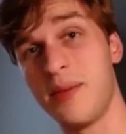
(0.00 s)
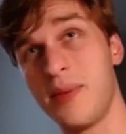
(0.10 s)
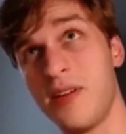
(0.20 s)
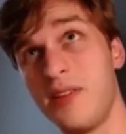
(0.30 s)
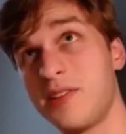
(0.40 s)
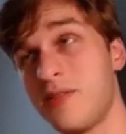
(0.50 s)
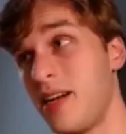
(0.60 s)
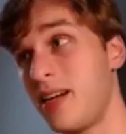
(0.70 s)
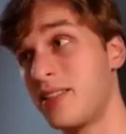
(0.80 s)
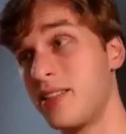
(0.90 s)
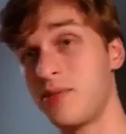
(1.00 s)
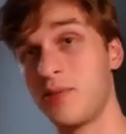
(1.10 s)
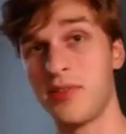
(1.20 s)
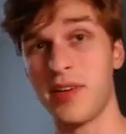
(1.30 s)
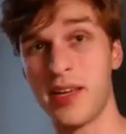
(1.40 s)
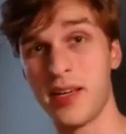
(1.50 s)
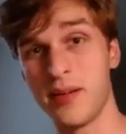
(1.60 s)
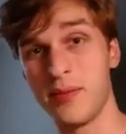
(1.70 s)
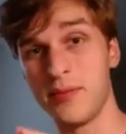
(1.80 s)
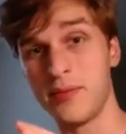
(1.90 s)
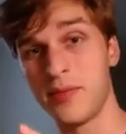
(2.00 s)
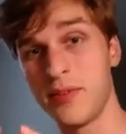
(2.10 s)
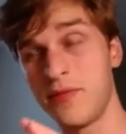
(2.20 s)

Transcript: but it also acts as sort of a um,